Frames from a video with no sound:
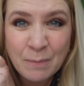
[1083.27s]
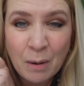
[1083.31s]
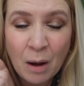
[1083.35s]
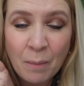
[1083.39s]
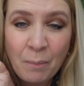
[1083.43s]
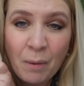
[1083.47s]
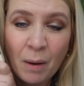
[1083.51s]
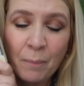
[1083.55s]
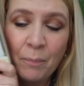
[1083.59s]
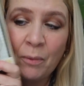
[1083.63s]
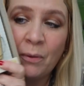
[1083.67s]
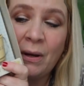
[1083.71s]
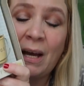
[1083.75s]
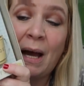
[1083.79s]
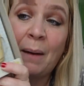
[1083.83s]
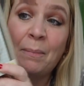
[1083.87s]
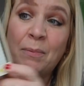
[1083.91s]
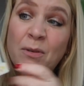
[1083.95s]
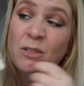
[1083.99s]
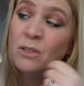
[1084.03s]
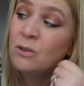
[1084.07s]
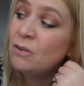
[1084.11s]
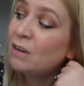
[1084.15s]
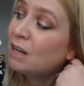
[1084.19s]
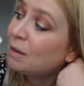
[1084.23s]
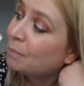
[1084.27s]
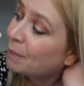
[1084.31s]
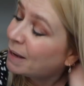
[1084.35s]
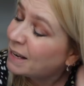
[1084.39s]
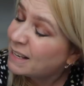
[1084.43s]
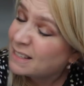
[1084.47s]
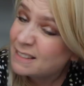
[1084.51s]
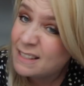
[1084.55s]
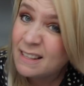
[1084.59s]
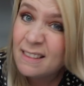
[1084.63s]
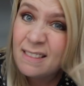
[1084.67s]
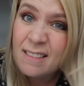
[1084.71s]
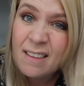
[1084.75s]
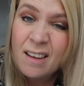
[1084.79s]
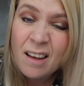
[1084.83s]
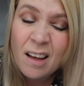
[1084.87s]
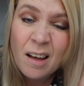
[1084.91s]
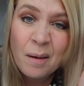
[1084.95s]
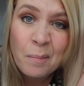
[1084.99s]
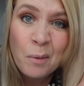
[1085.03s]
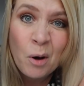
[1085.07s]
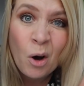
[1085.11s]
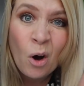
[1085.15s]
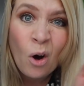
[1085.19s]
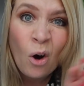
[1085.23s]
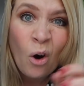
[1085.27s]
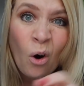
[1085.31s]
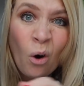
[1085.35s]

but I might put Cadbury's cream eggs in them,